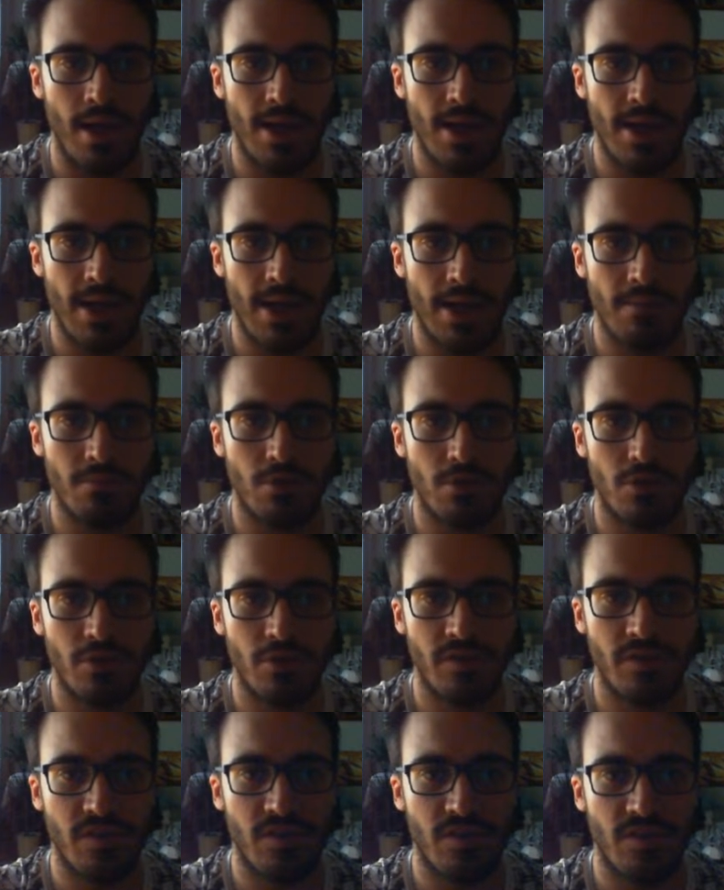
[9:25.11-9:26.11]

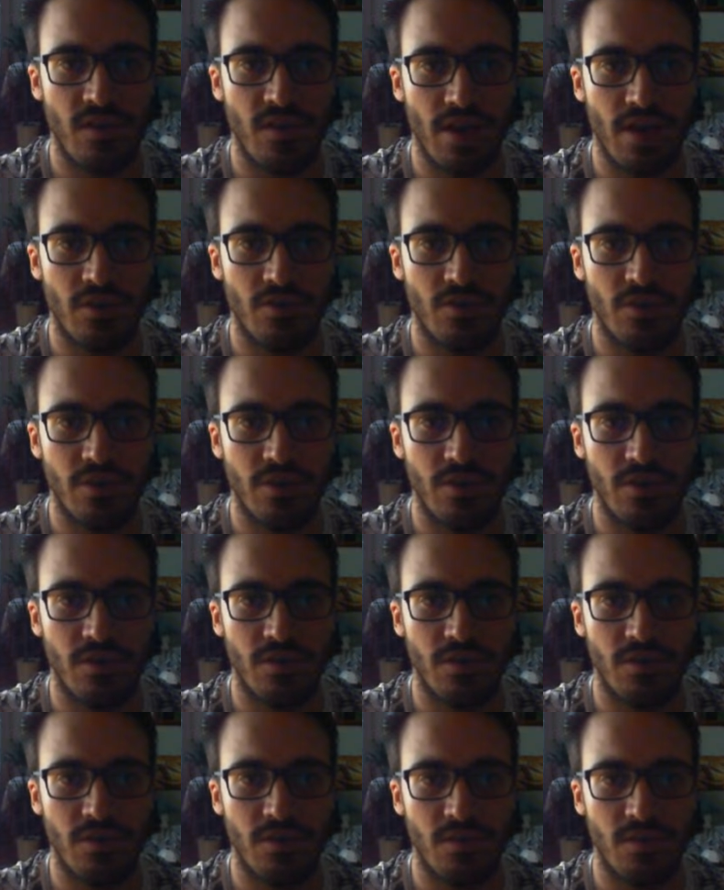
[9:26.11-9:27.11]
Elbor's Sacred
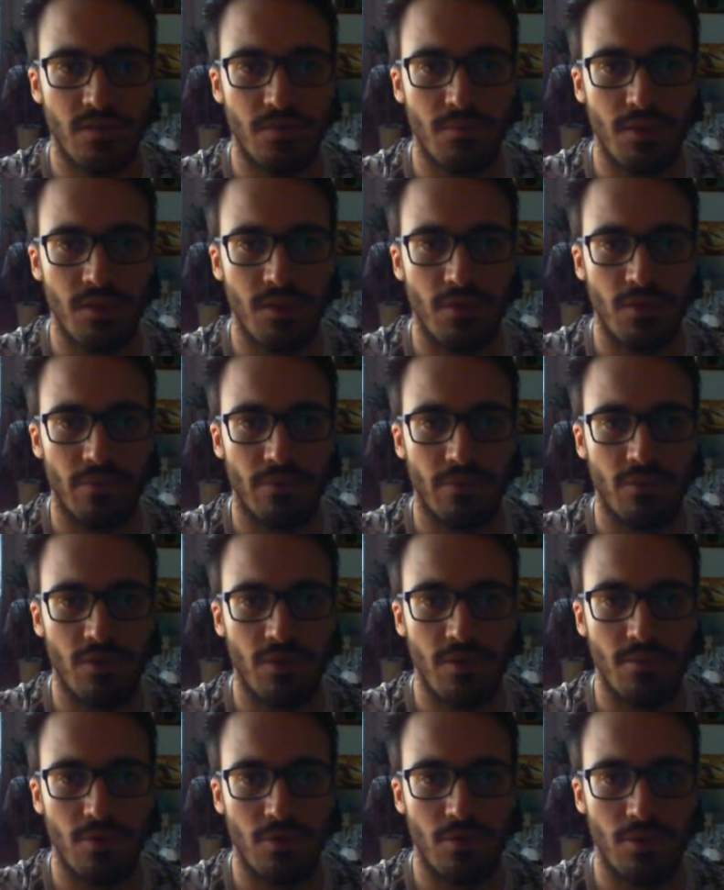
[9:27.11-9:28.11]
Summit of
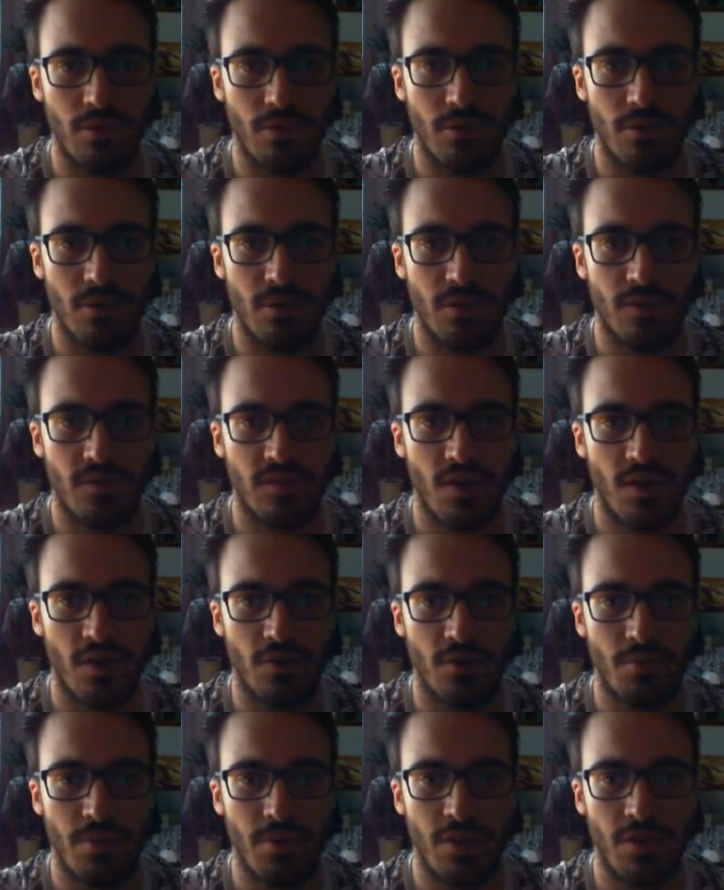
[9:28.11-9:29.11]
Seamorg.
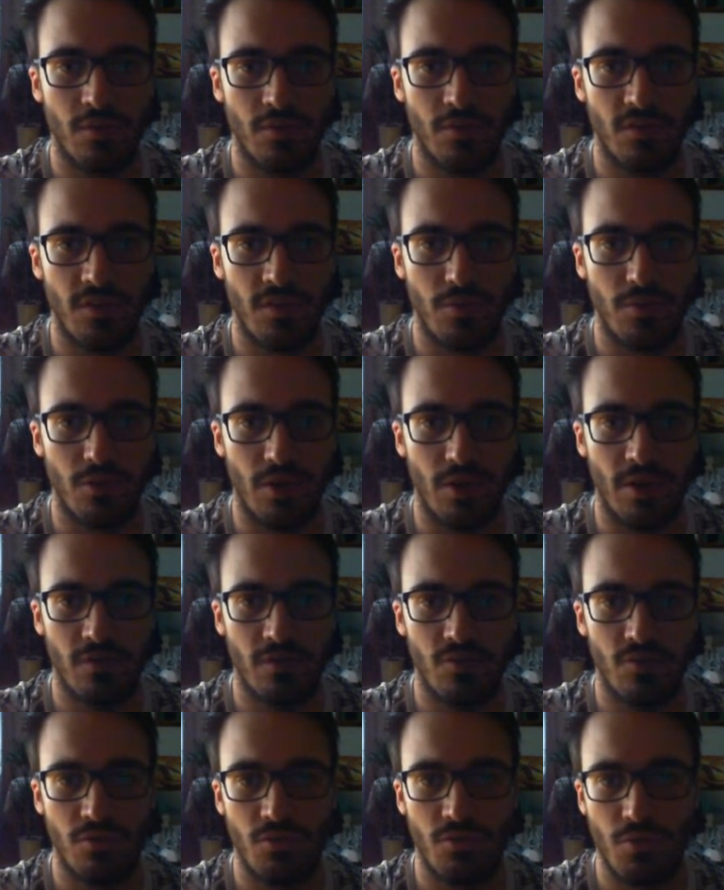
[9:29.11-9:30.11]
Sacred Peak of Seamorg. I
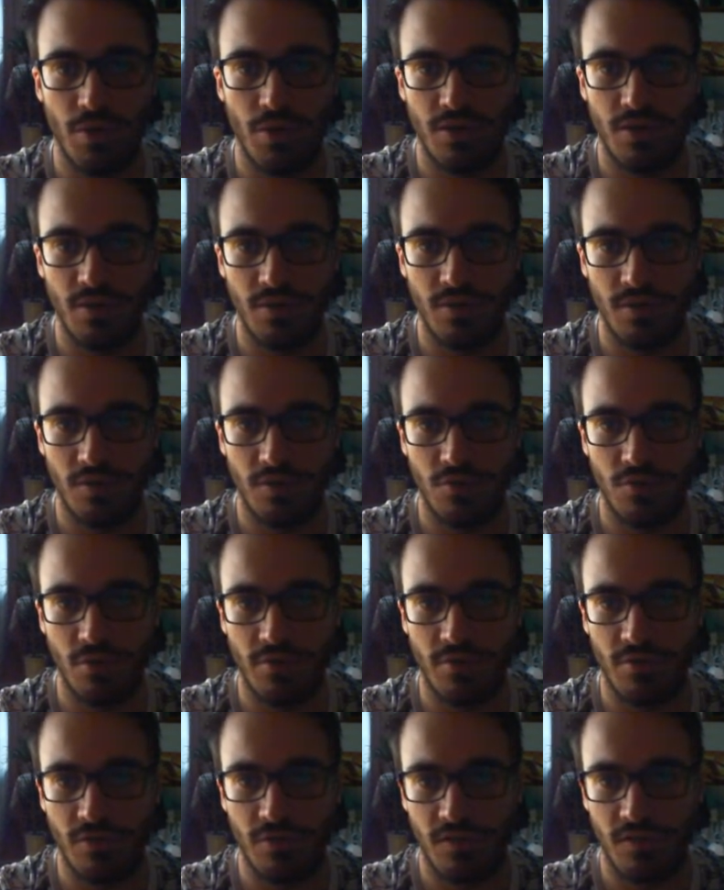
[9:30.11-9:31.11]
should
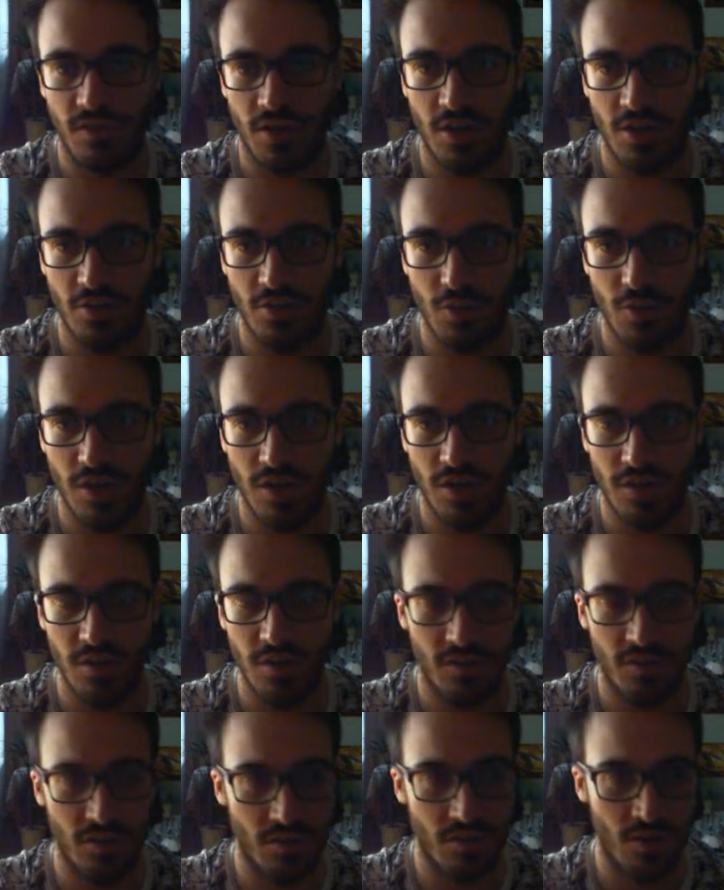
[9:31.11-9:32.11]
have started reading
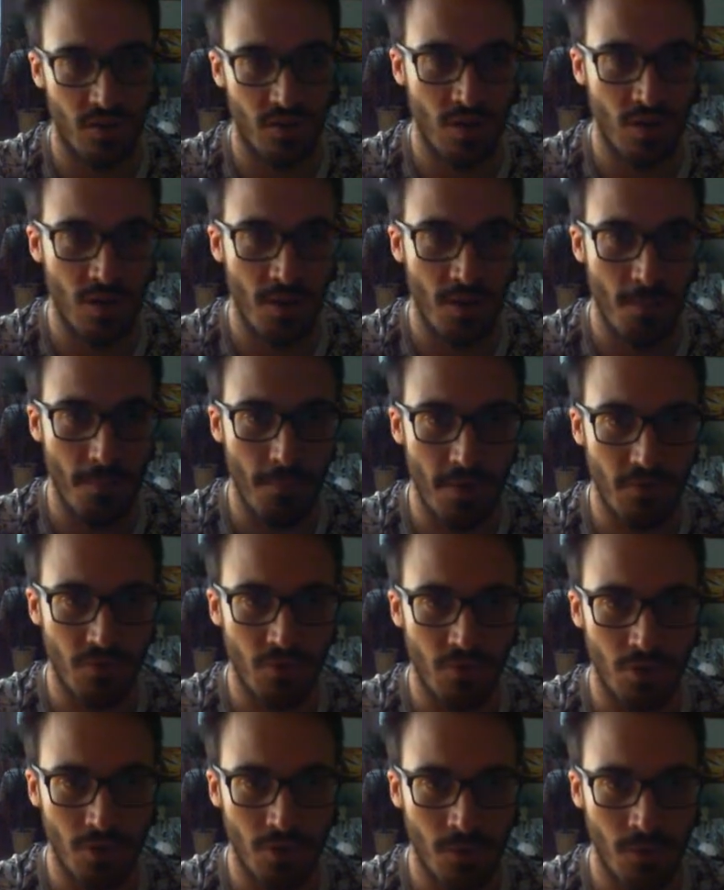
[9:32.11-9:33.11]
this
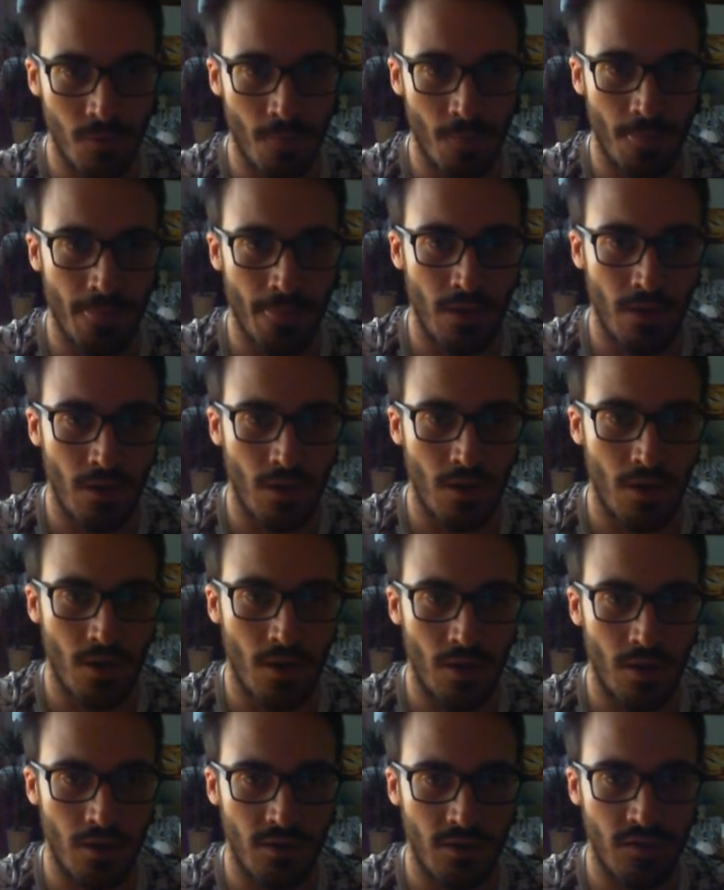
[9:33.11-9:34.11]
before.
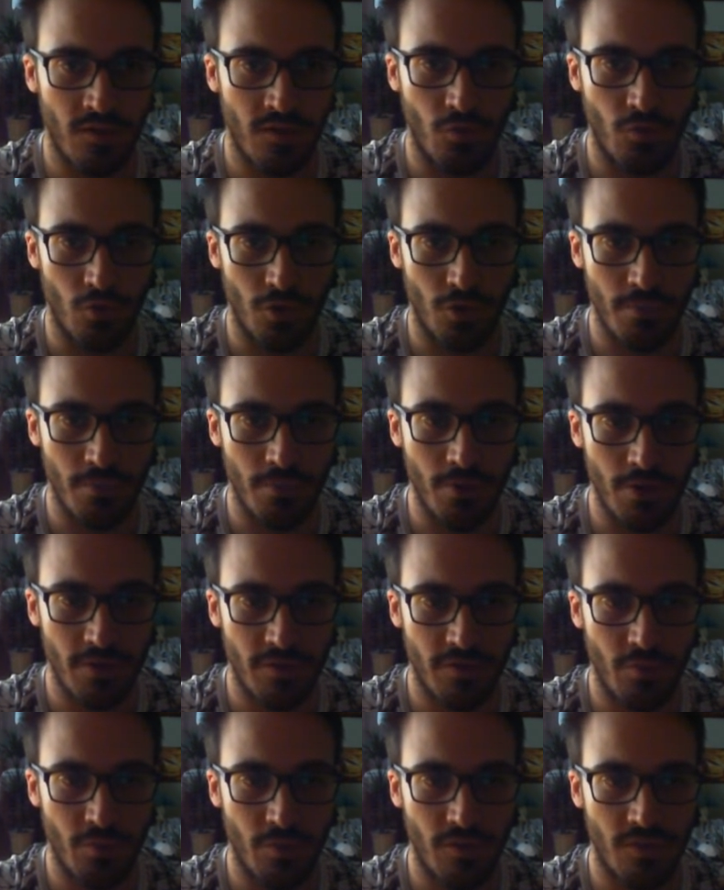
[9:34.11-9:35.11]
This is for the birds
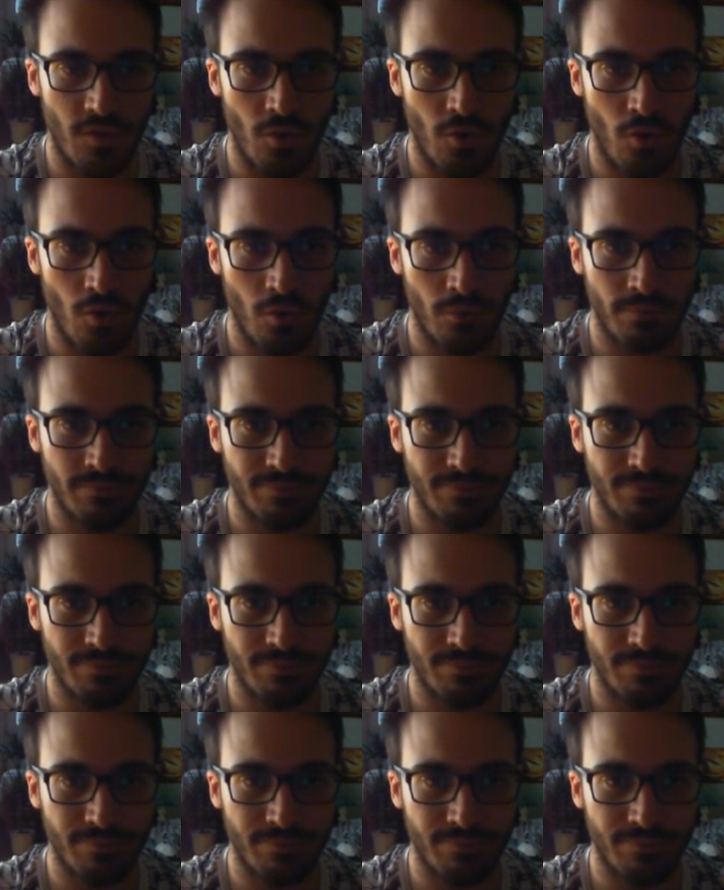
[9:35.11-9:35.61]
we saw.